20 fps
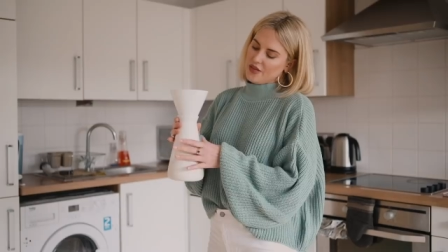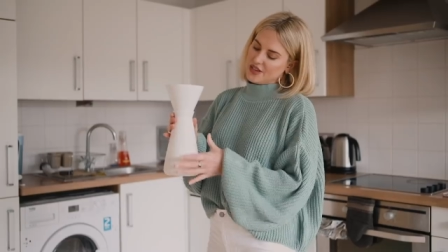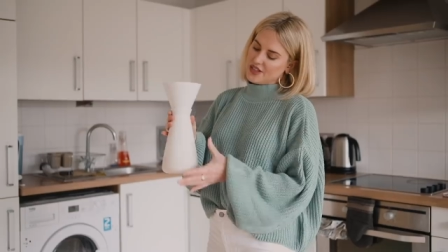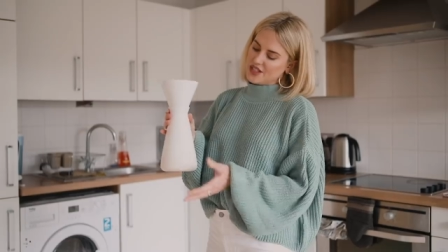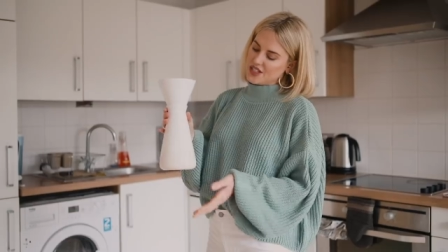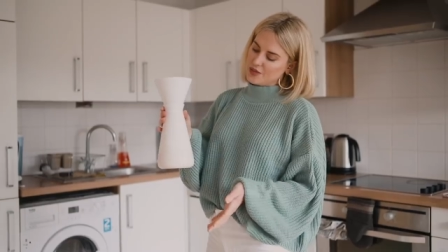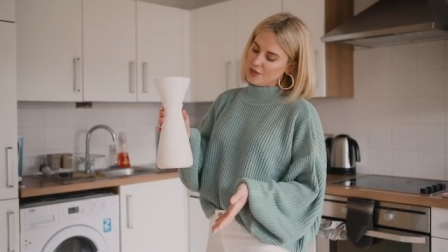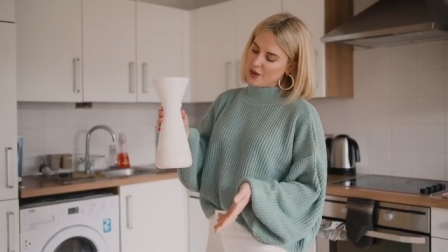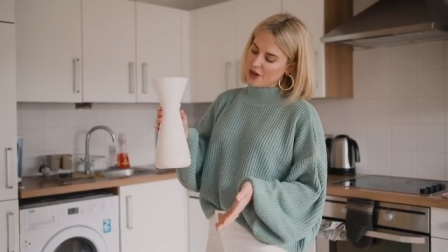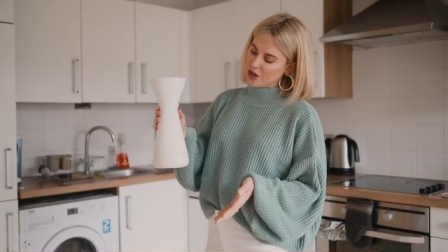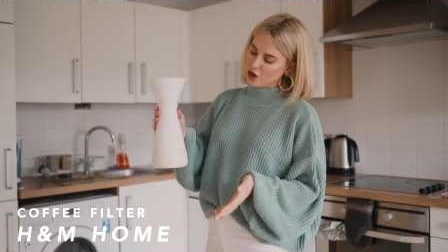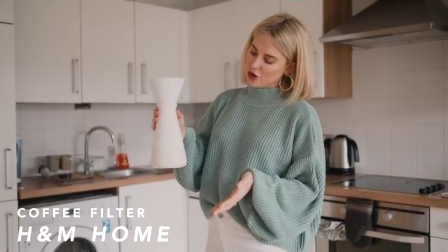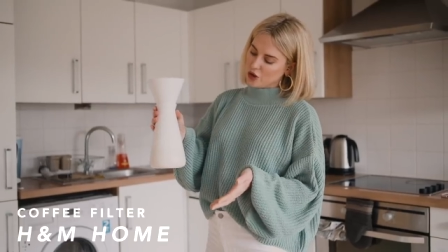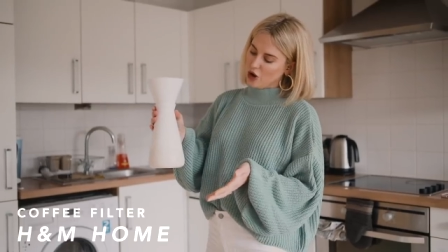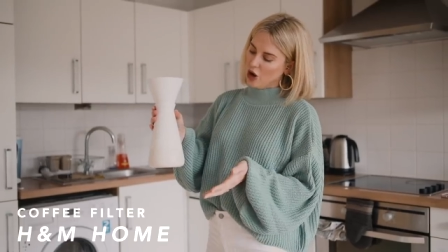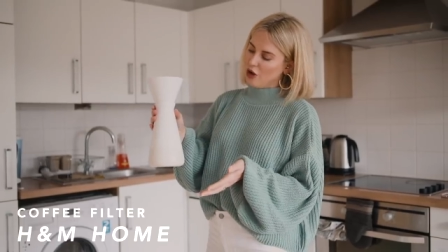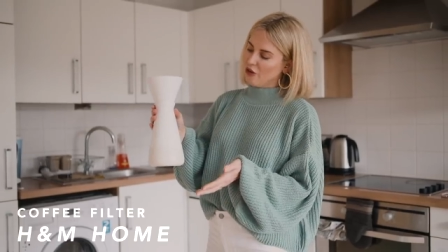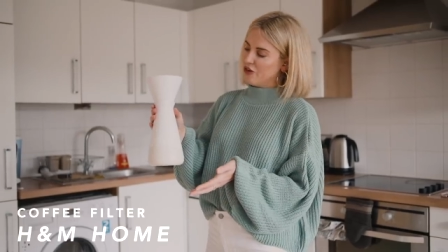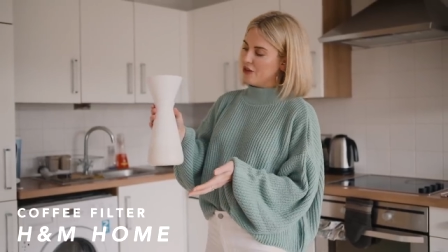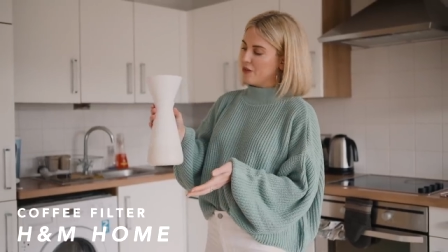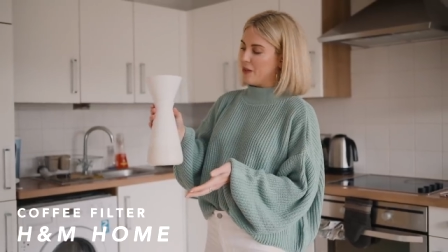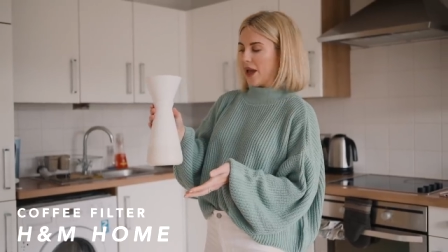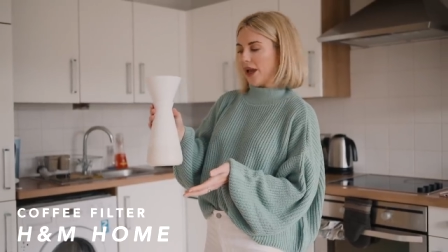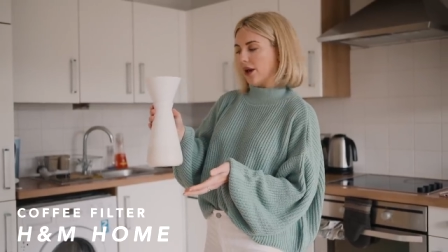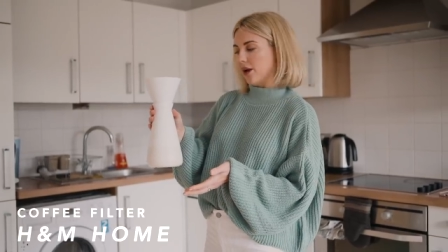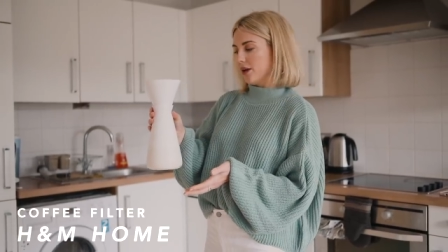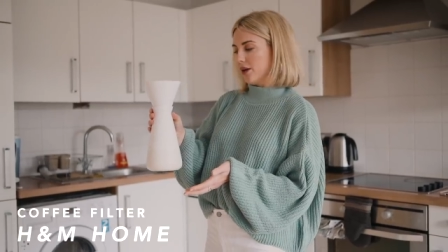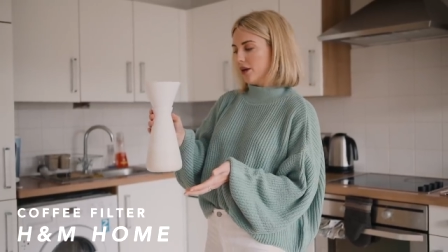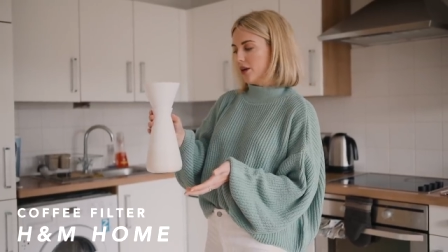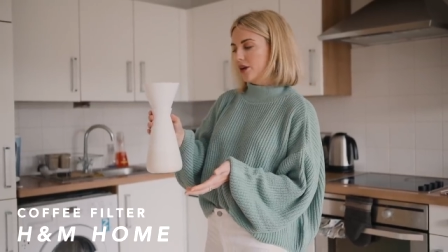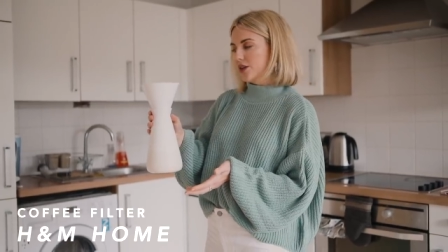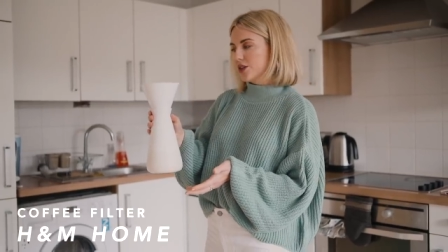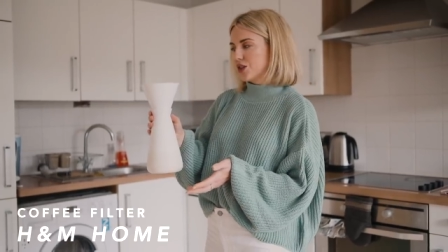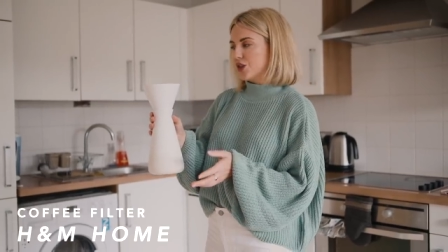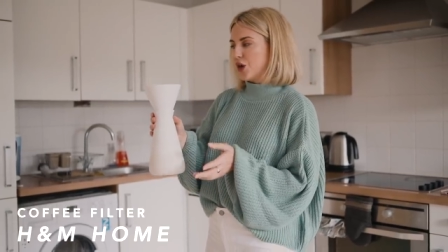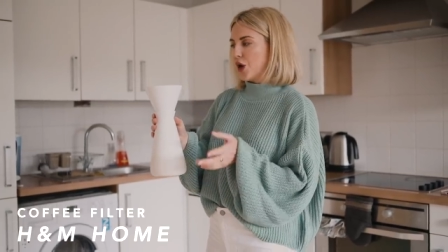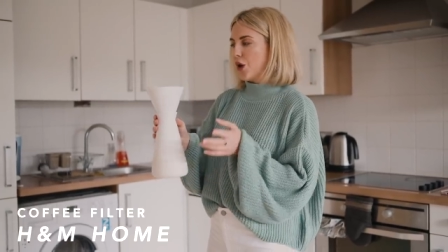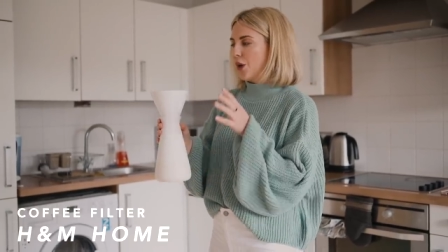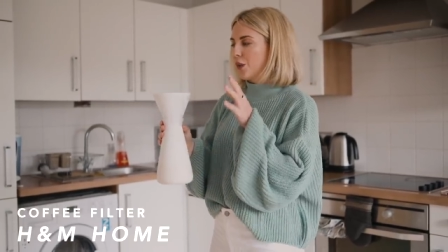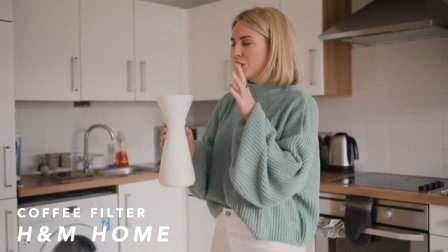This is my new coffee maker.
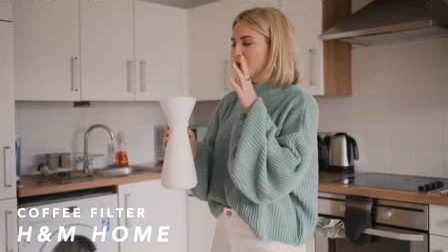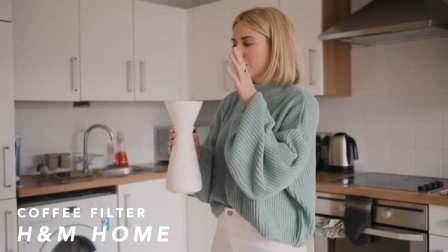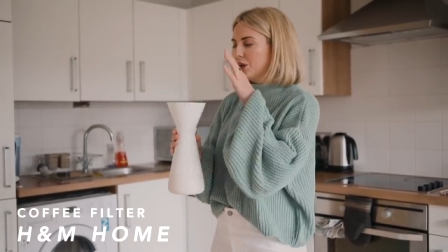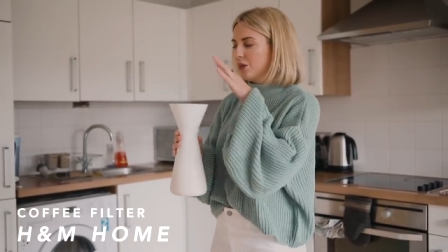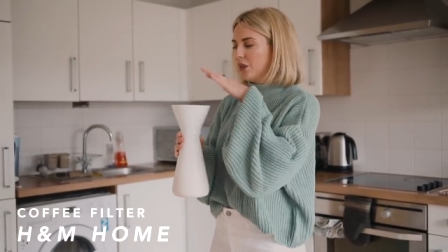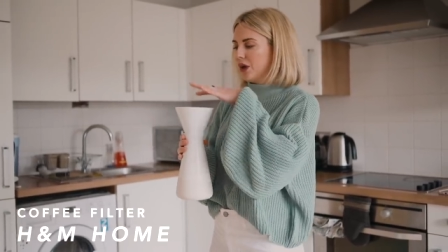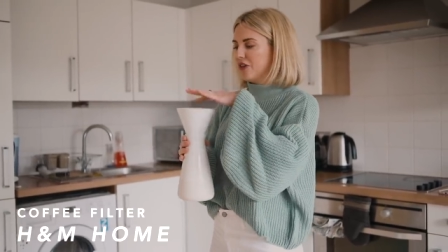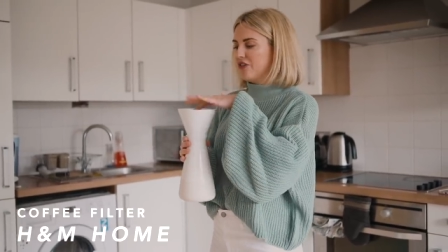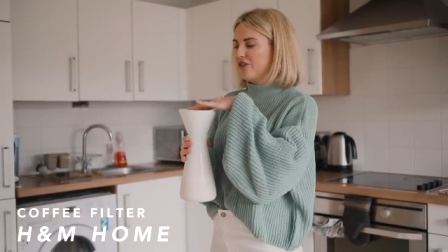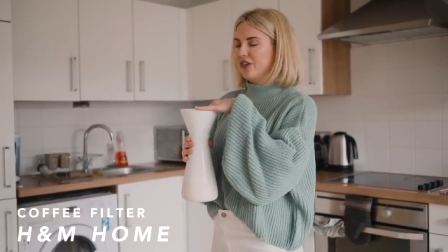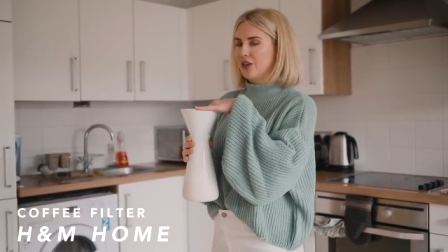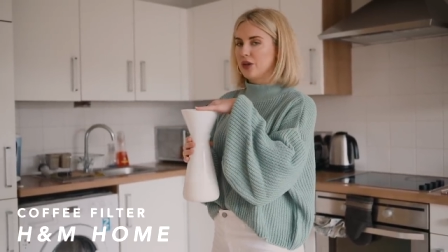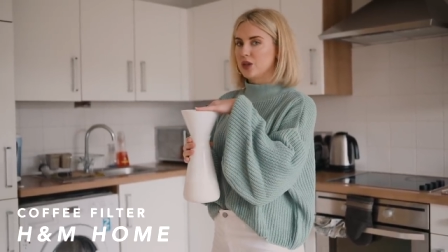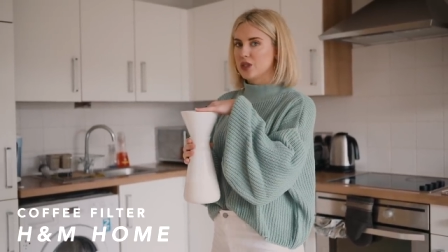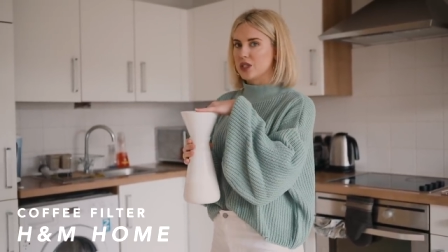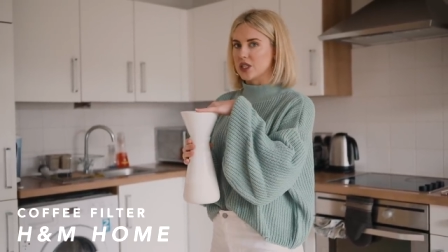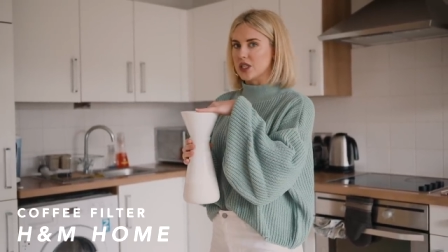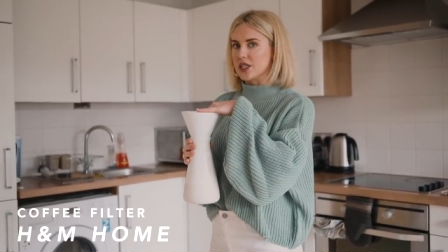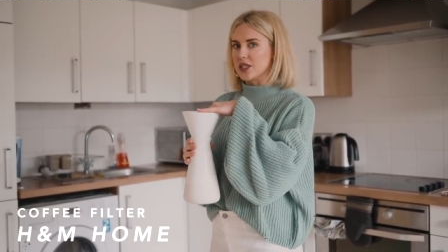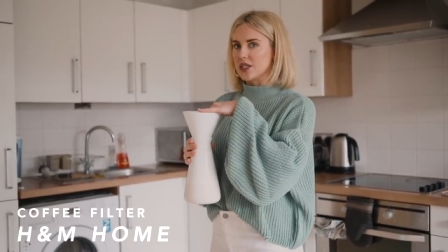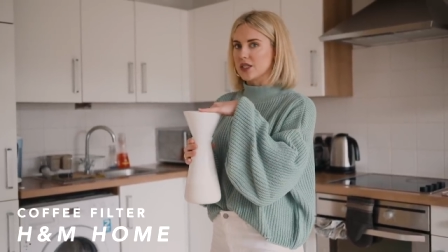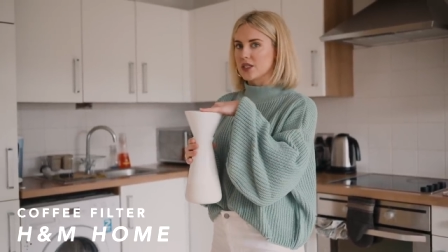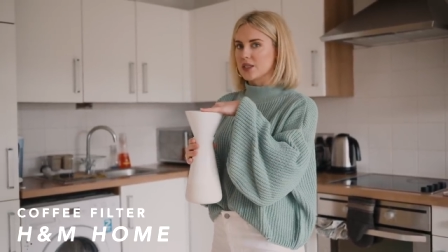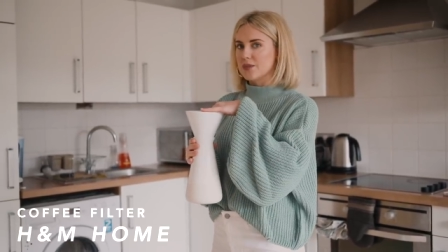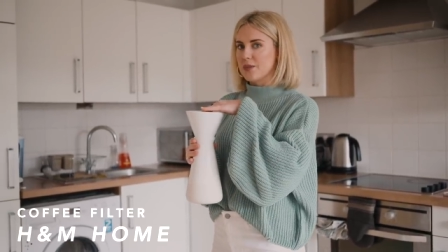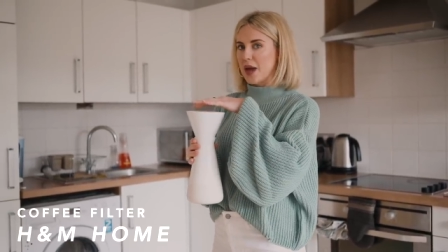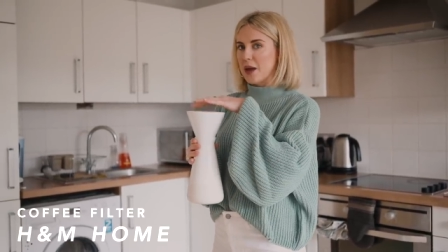So I'm gonna buy filters,